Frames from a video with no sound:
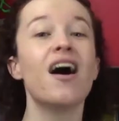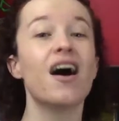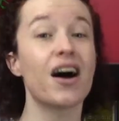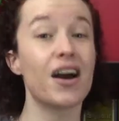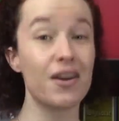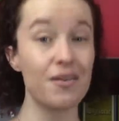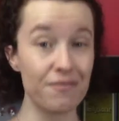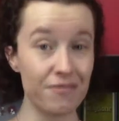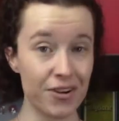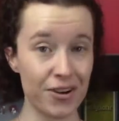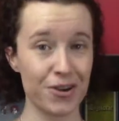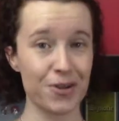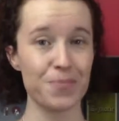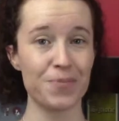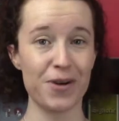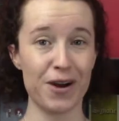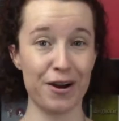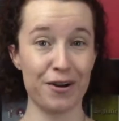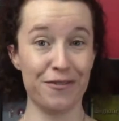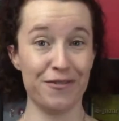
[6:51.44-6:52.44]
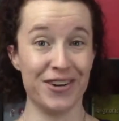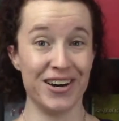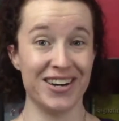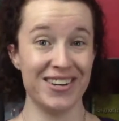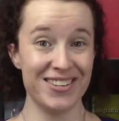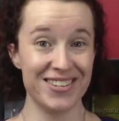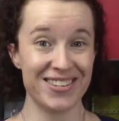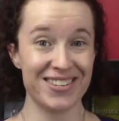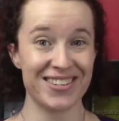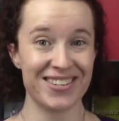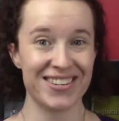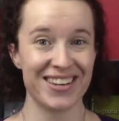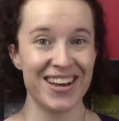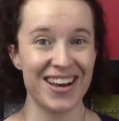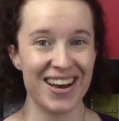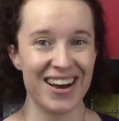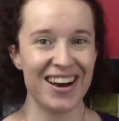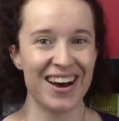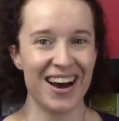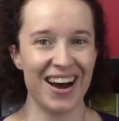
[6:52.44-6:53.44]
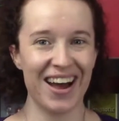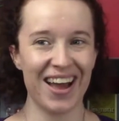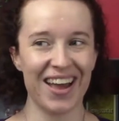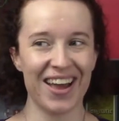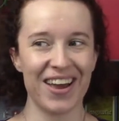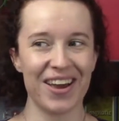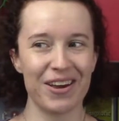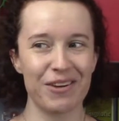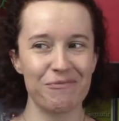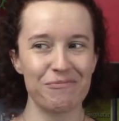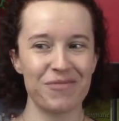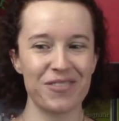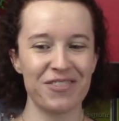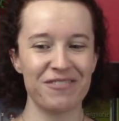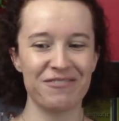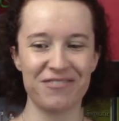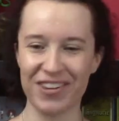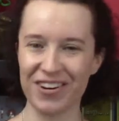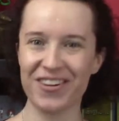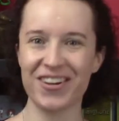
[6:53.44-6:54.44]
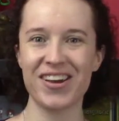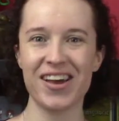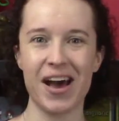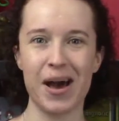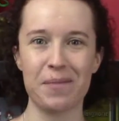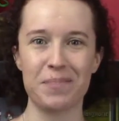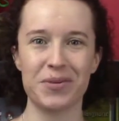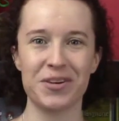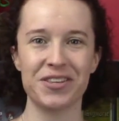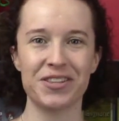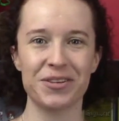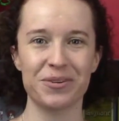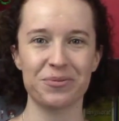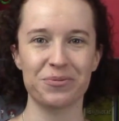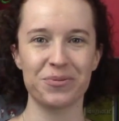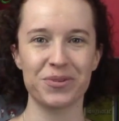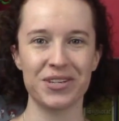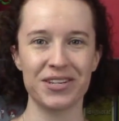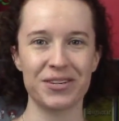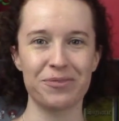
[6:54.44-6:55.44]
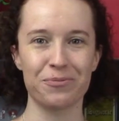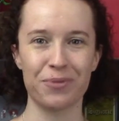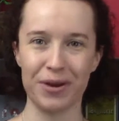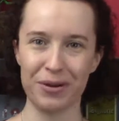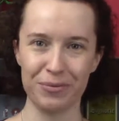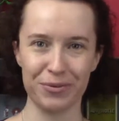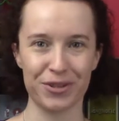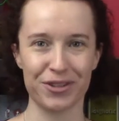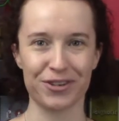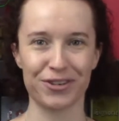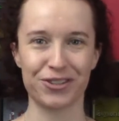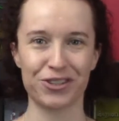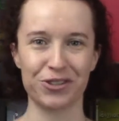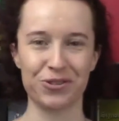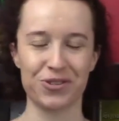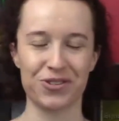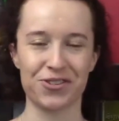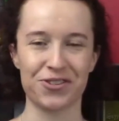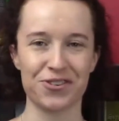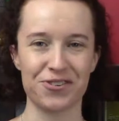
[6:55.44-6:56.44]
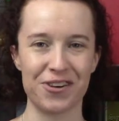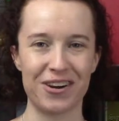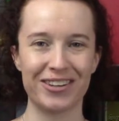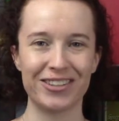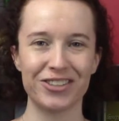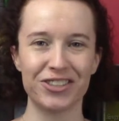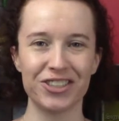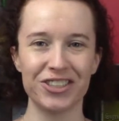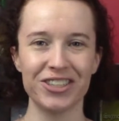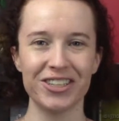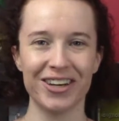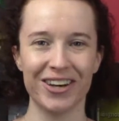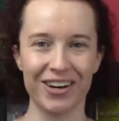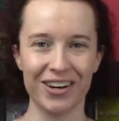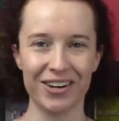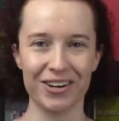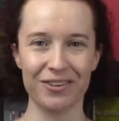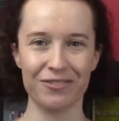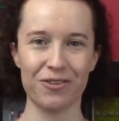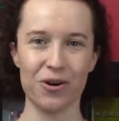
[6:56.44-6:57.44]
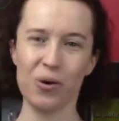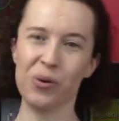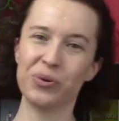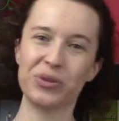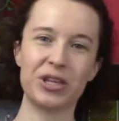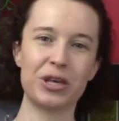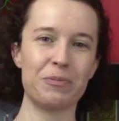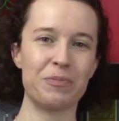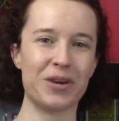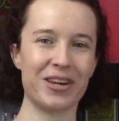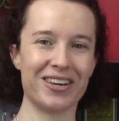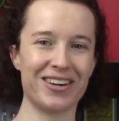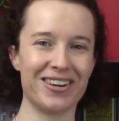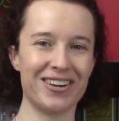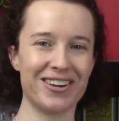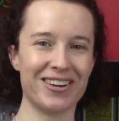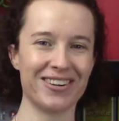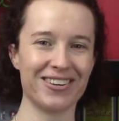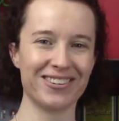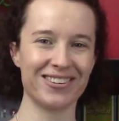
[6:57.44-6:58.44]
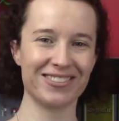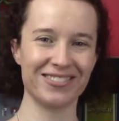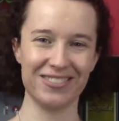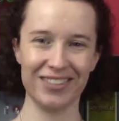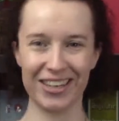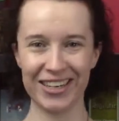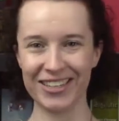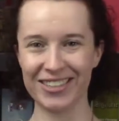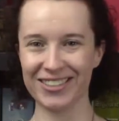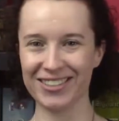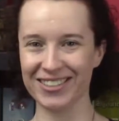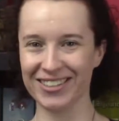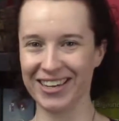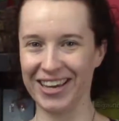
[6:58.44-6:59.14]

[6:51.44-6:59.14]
I'm very proud of us. I'm very happy that we went with our chosen strategy of only picking light